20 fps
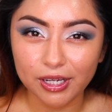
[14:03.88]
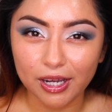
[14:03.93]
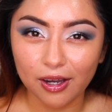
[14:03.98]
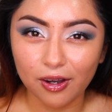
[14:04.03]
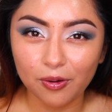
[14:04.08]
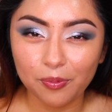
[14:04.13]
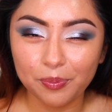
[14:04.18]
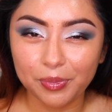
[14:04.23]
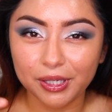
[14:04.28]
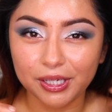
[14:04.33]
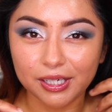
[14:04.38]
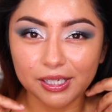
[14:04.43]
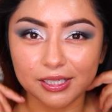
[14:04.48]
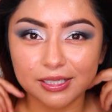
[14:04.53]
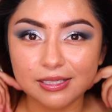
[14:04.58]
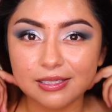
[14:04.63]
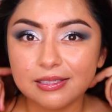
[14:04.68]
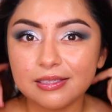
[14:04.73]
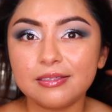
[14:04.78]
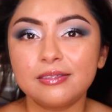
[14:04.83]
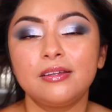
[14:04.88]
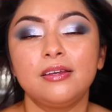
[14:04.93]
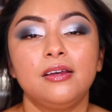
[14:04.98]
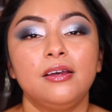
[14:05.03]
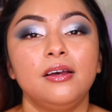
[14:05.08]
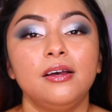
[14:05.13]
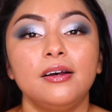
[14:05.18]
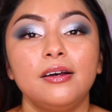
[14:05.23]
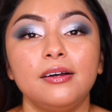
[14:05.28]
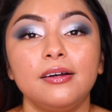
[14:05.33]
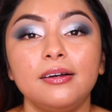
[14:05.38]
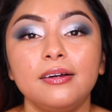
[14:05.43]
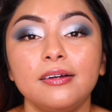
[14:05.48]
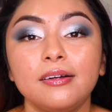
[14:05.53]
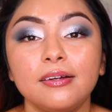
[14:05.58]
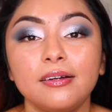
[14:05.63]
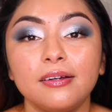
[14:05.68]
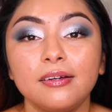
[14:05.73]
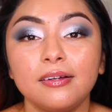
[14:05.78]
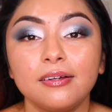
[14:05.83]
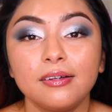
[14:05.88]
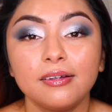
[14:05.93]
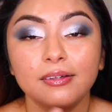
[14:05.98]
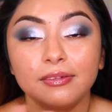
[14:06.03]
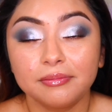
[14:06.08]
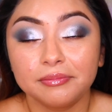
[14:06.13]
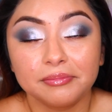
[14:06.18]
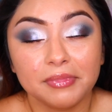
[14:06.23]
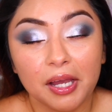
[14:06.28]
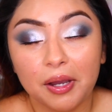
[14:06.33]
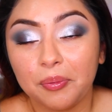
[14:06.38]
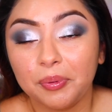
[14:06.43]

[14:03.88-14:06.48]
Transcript: out because I